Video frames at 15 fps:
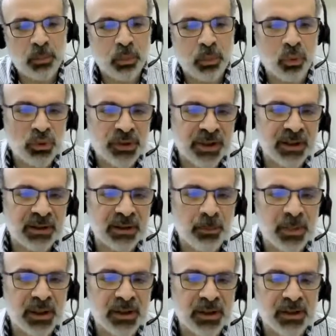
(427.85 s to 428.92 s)
poor
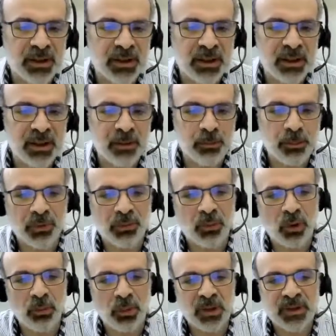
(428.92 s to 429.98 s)
scalability, and
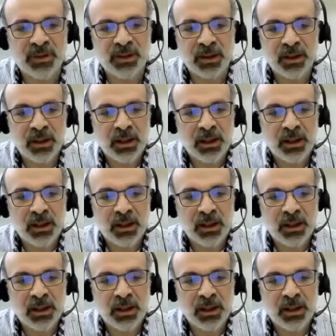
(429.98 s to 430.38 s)
performance,